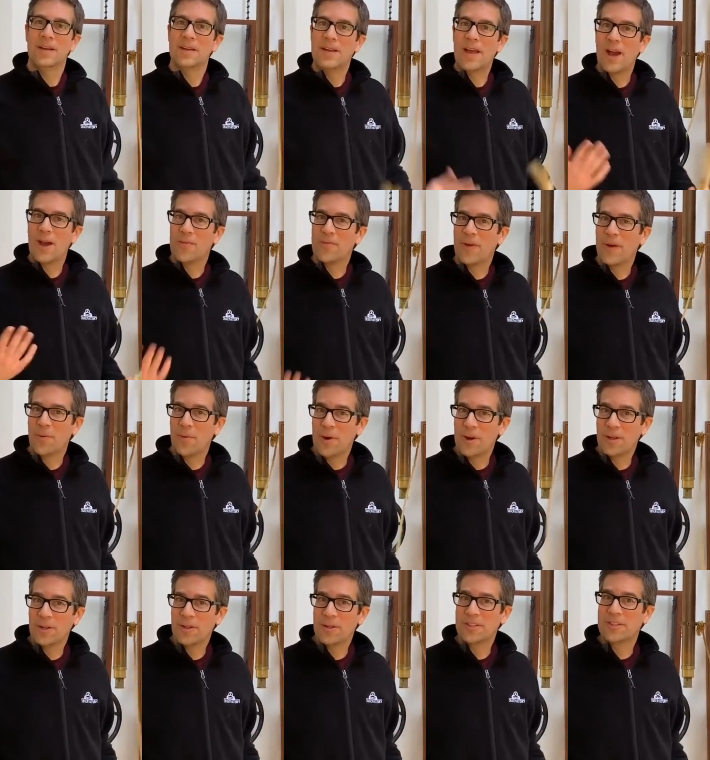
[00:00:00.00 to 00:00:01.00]
Now if I
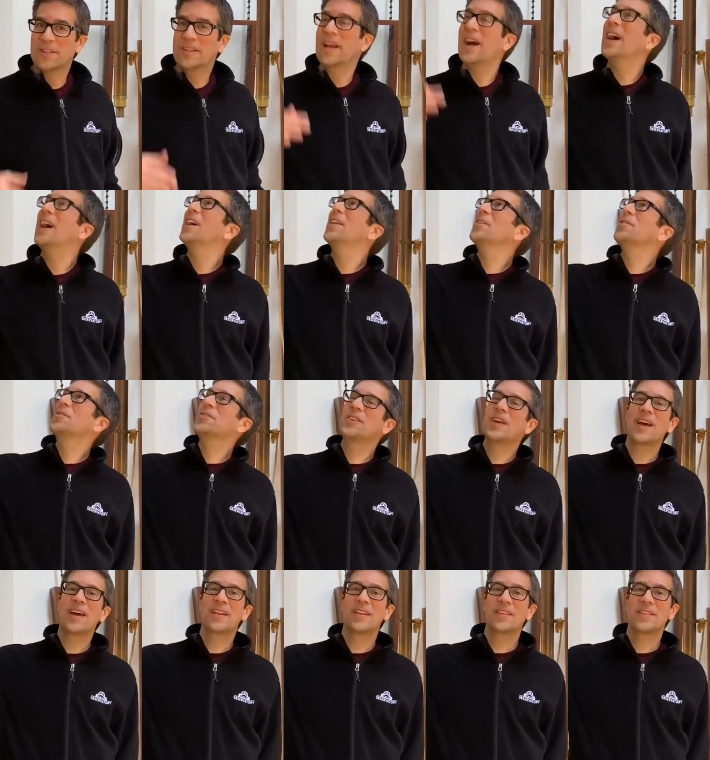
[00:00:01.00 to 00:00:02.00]
want to look to the other
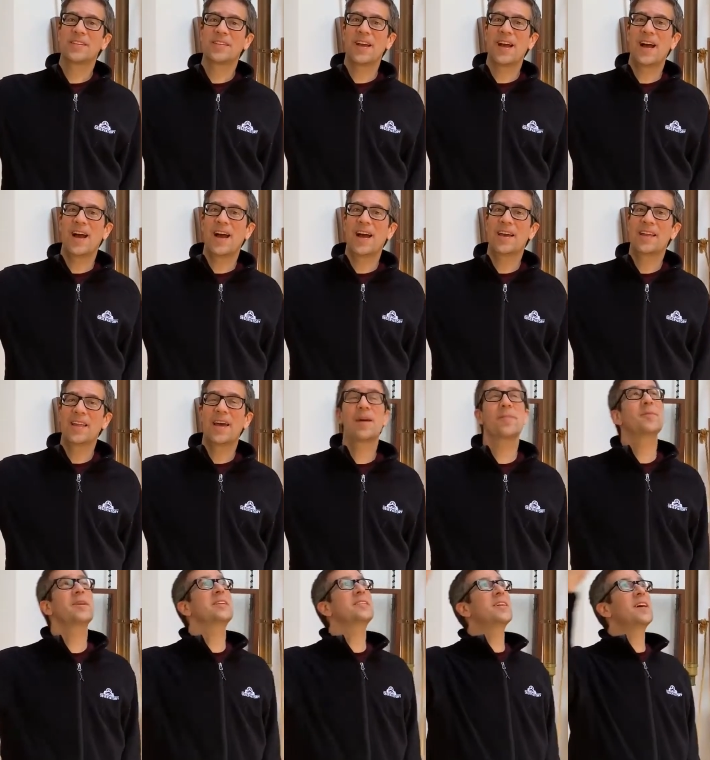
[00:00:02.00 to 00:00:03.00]
side of the sky,
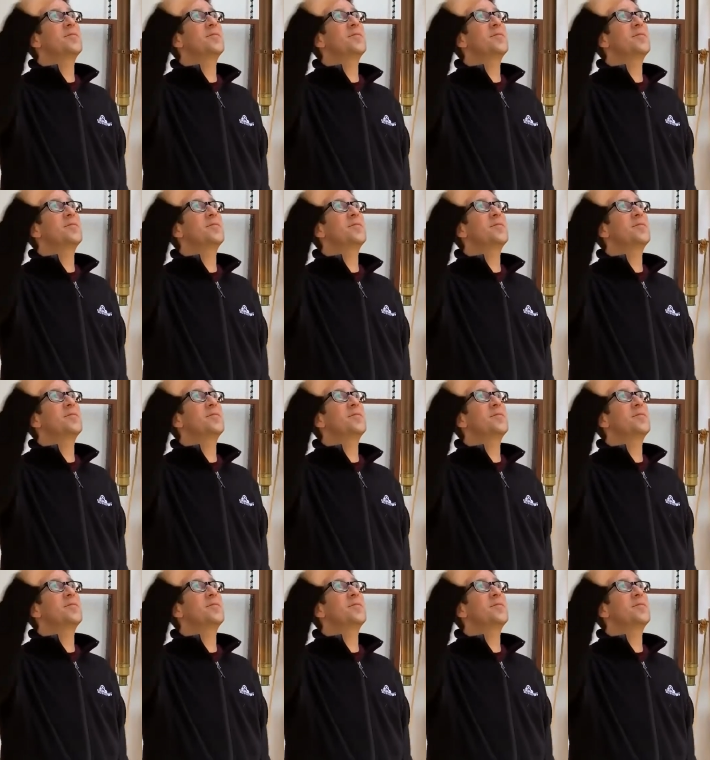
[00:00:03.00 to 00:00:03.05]
that means